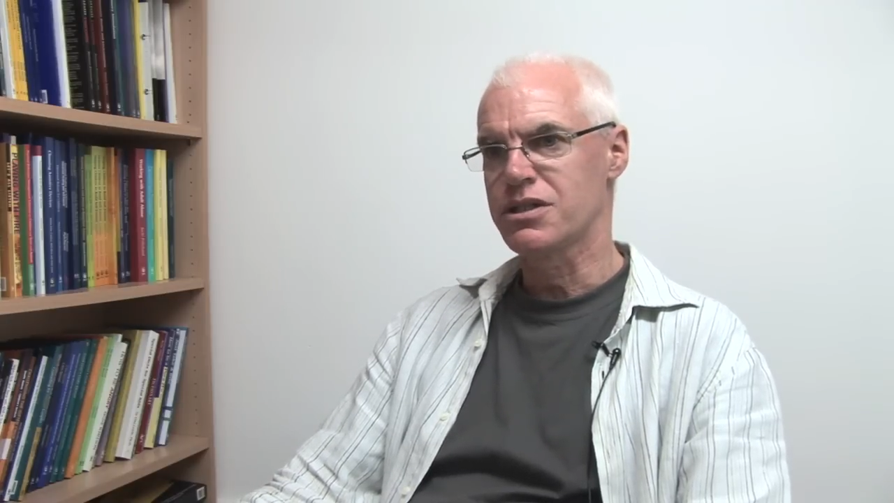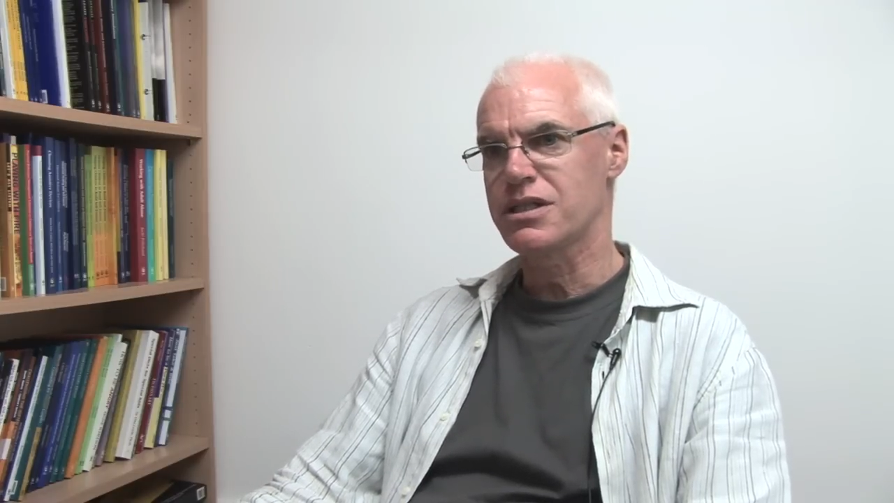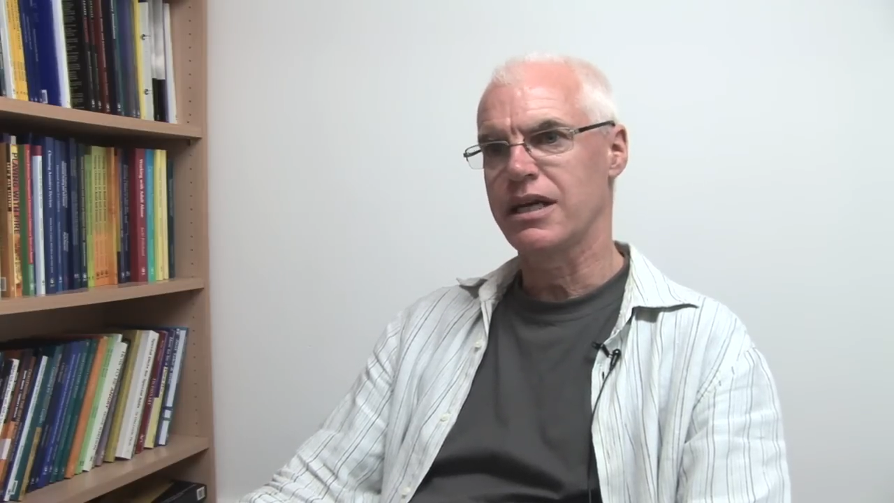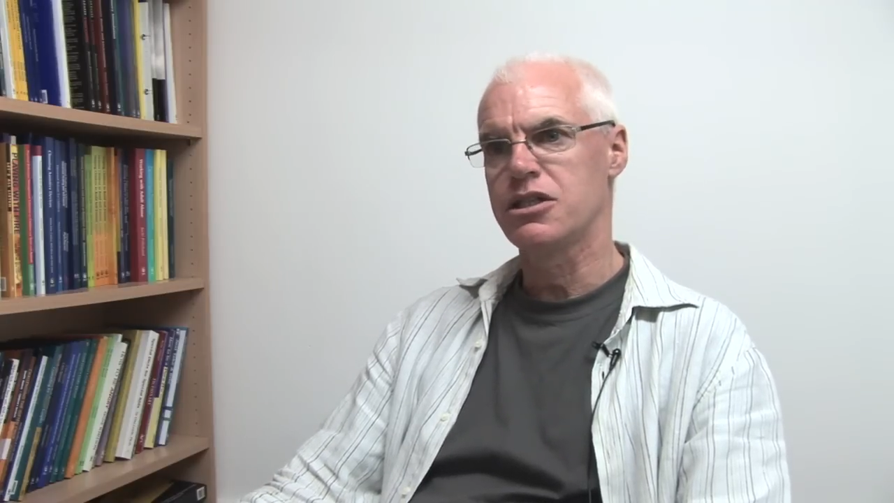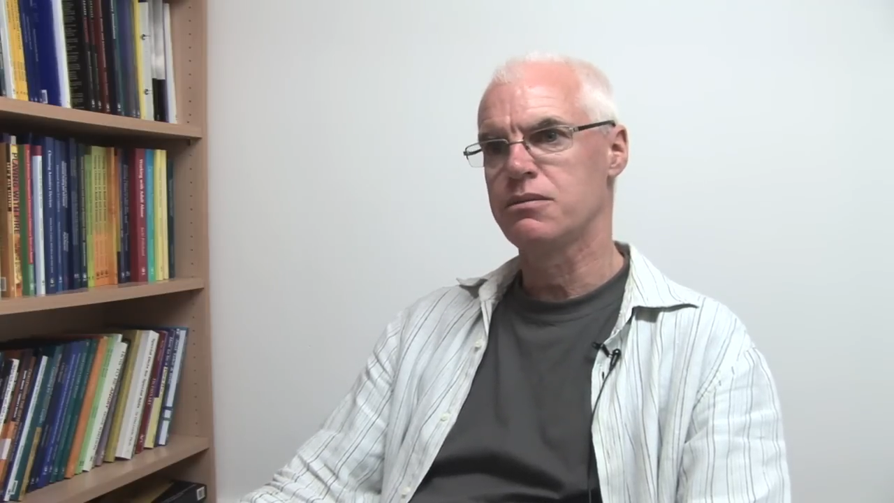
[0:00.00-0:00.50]

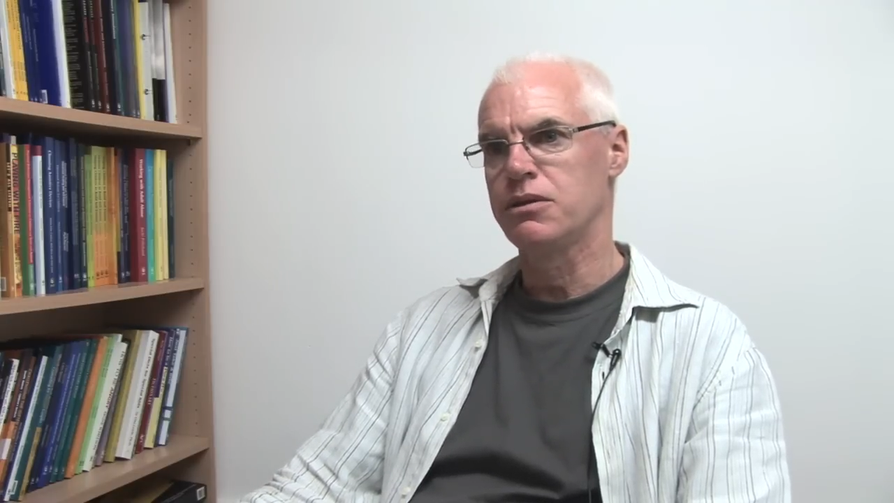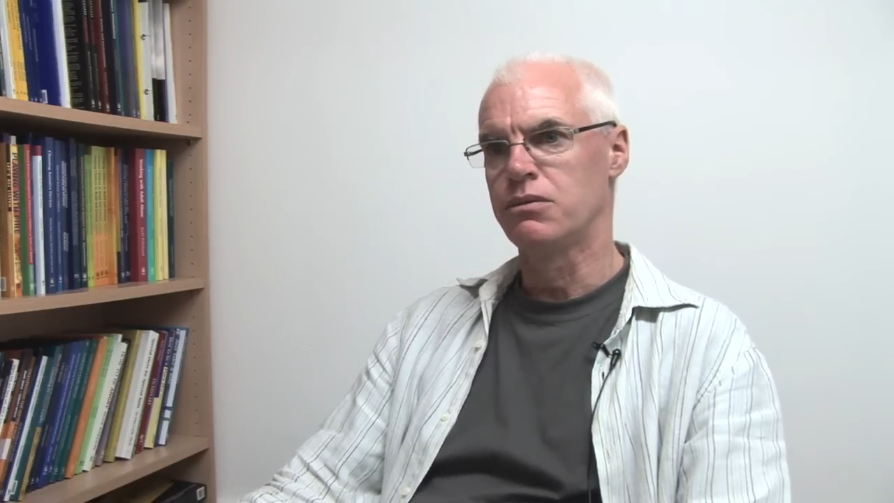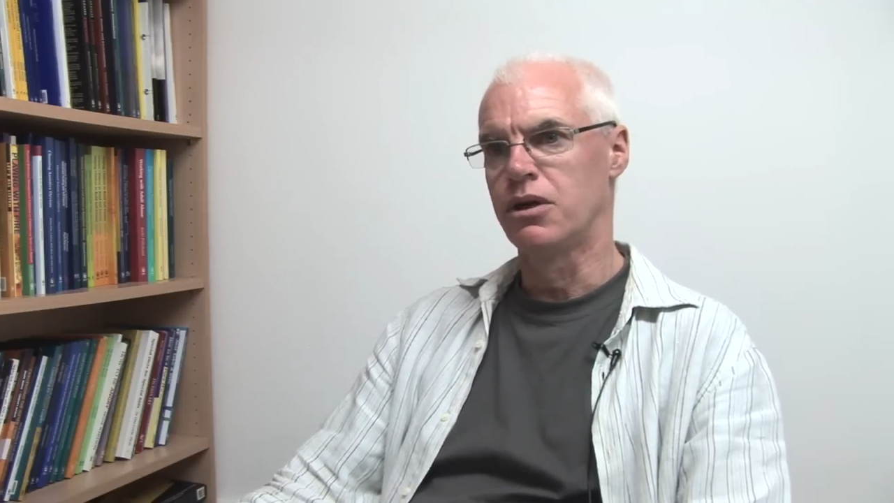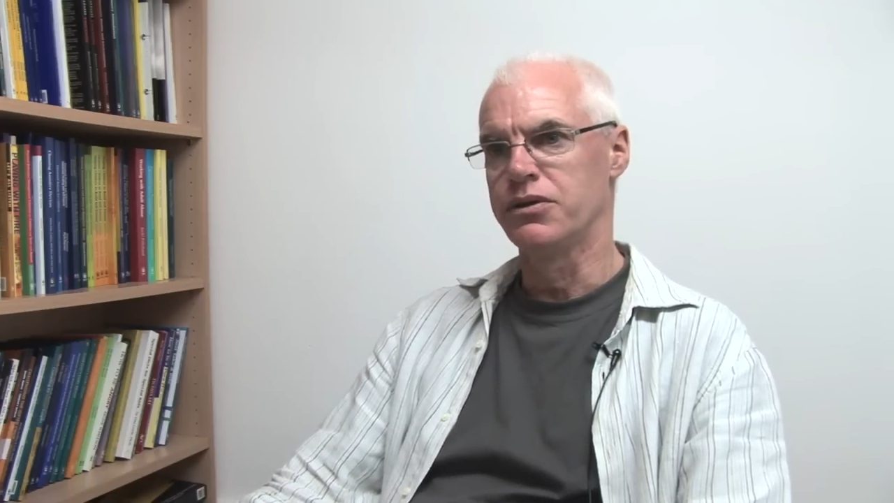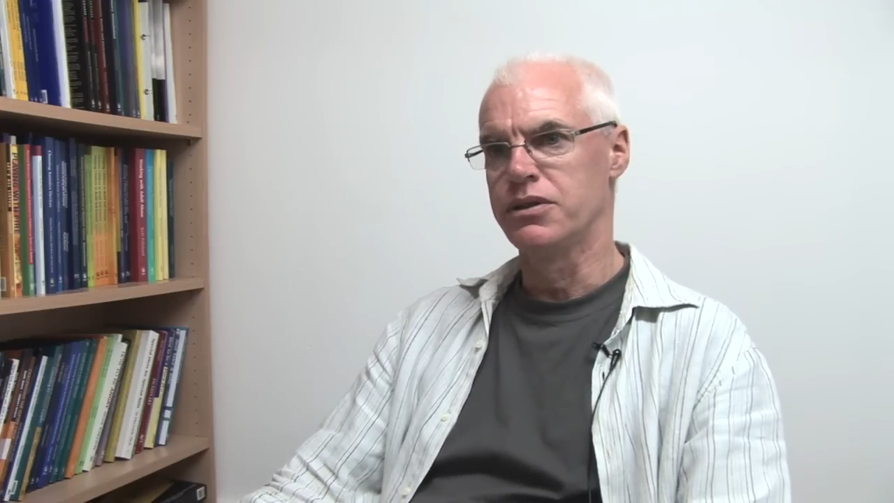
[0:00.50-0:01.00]
tend to be
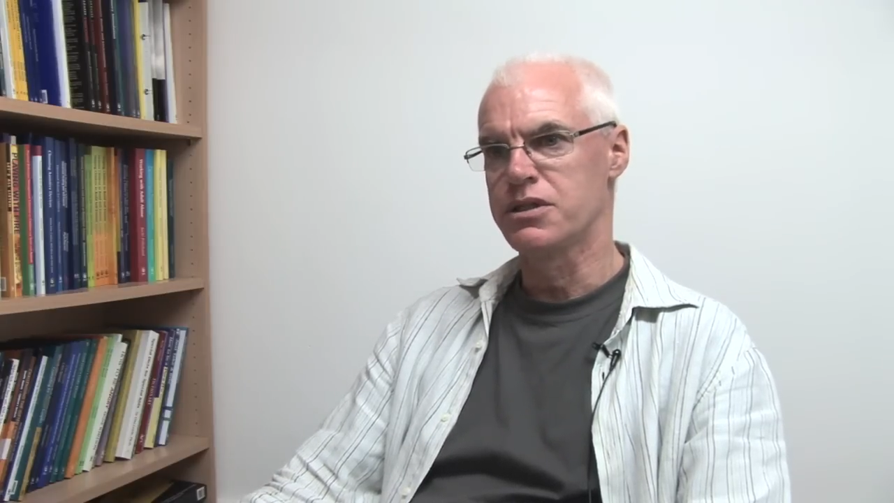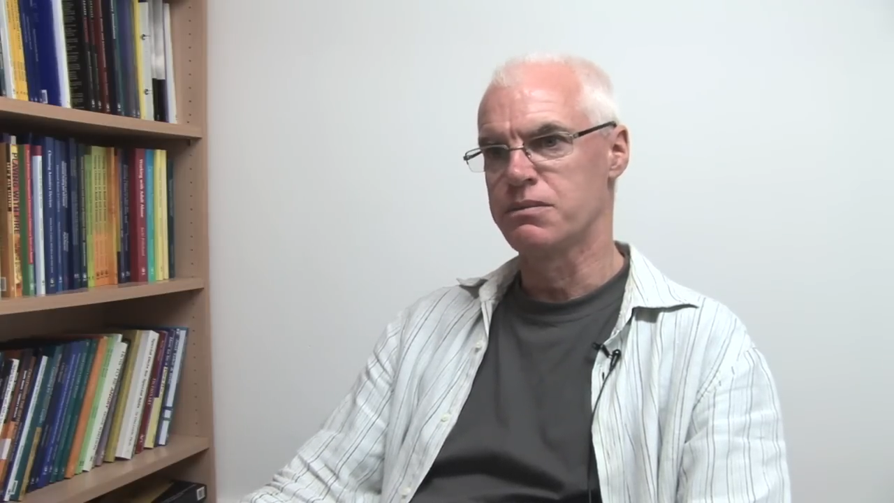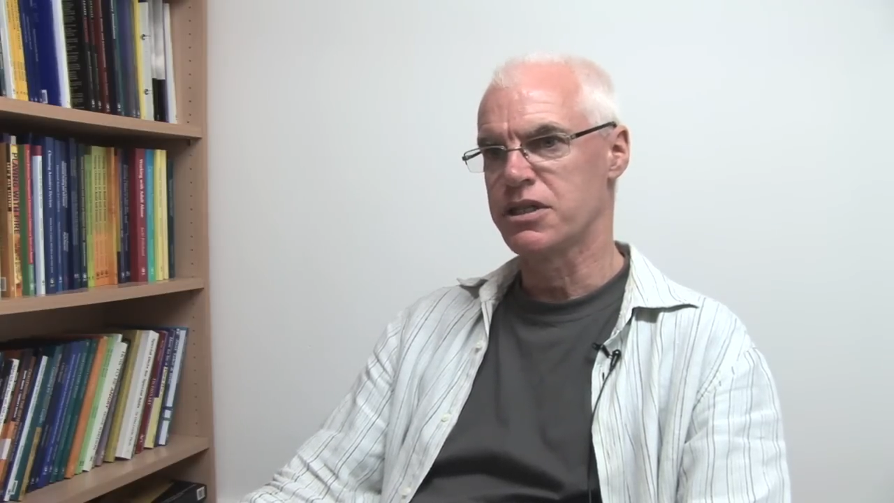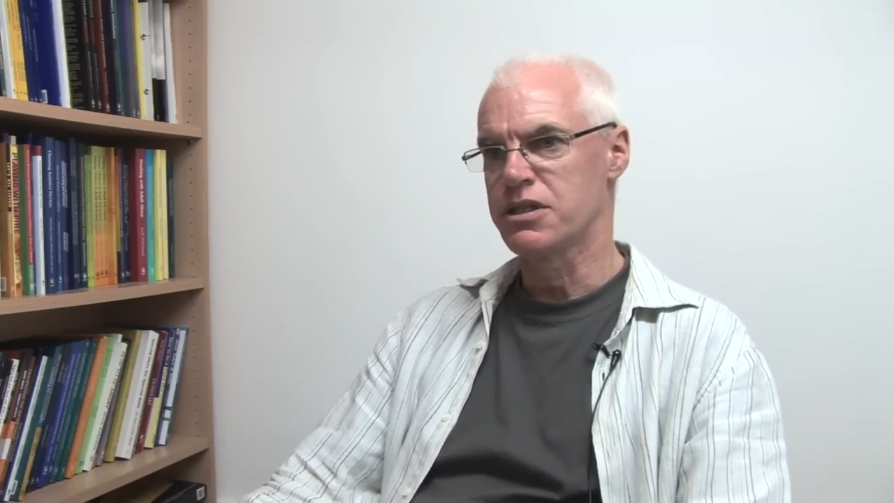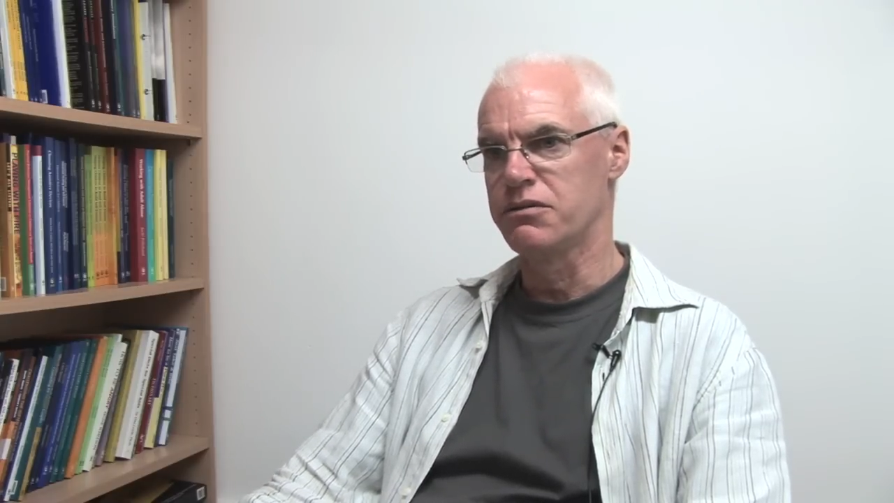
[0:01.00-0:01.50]
rather
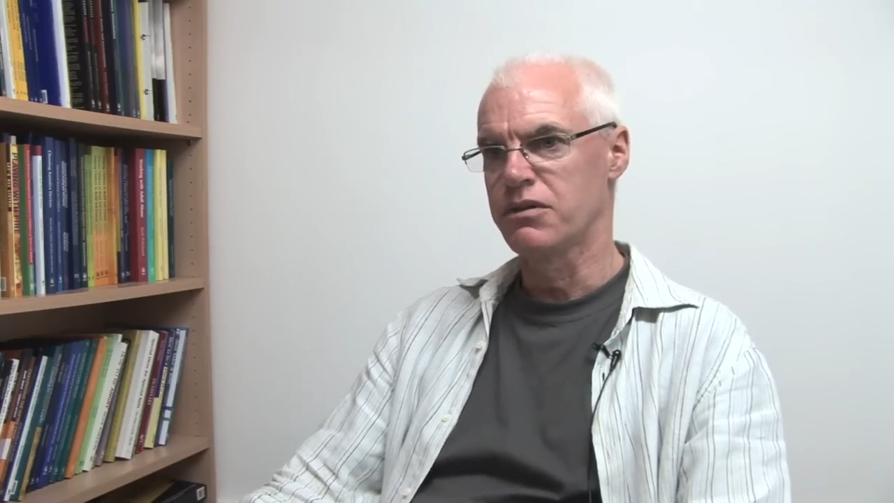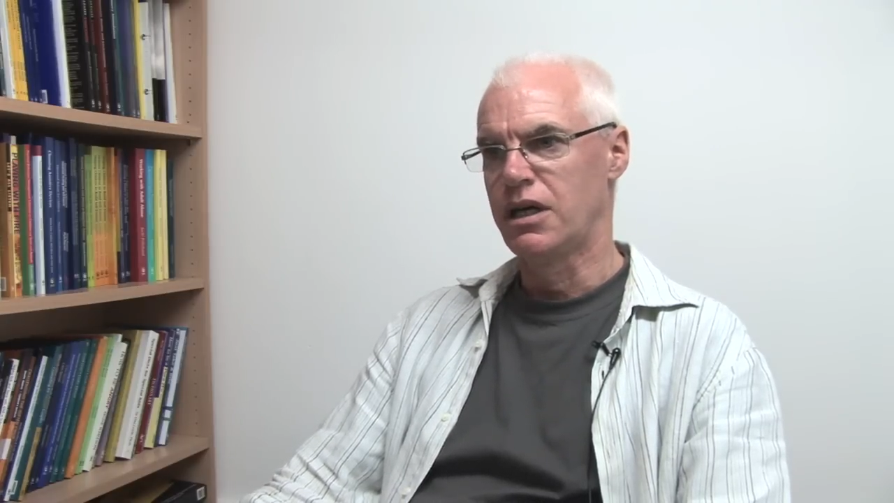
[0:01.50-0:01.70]
dismissive.